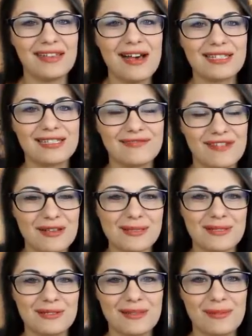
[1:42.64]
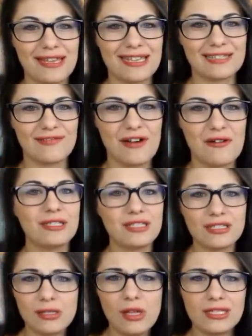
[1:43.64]
The Last of Us on the PS4. It's
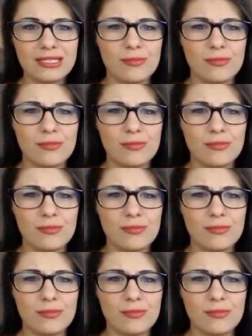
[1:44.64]
just a lot